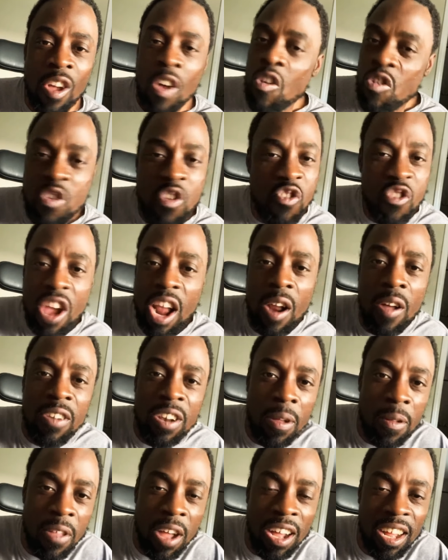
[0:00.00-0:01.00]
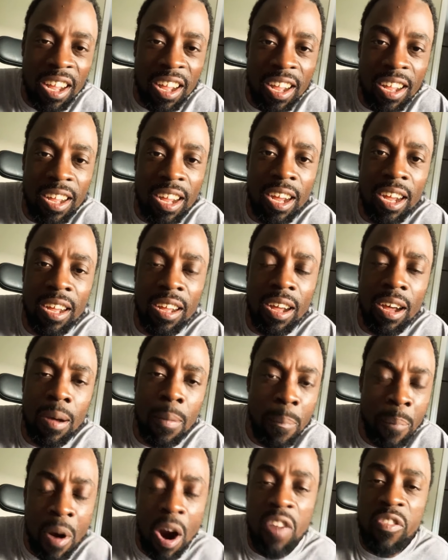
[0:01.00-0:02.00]
You trying to uh, uh, uh,
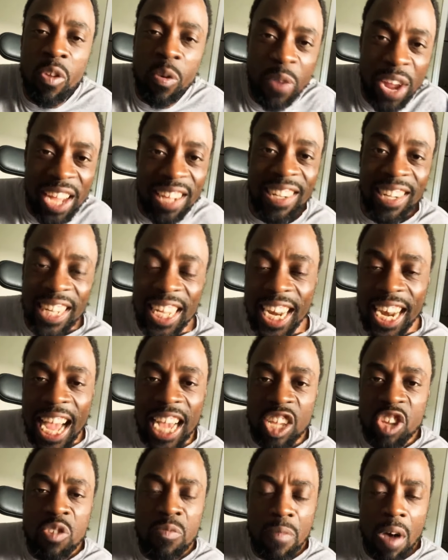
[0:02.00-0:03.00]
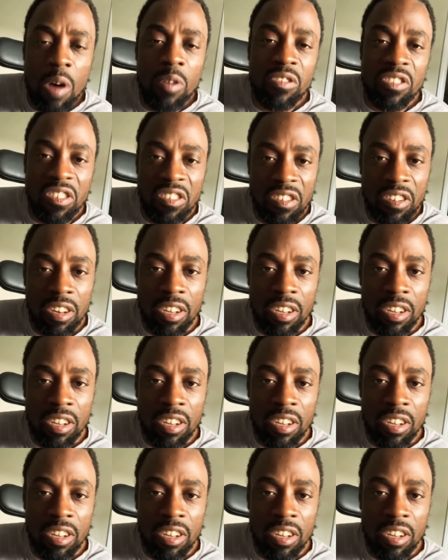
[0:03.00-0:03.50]
part the Red Sea like you Moses.